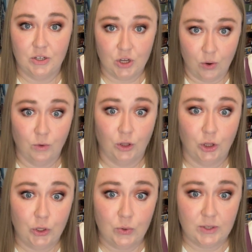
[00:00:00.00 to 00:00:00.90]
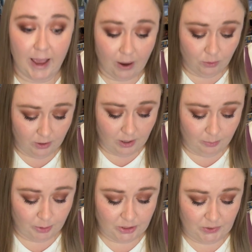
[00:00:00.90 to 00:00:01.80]
don't lose out on
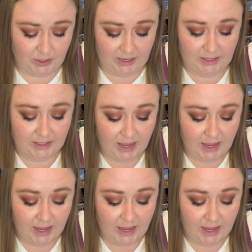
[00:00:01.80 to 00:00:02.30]
opportunities?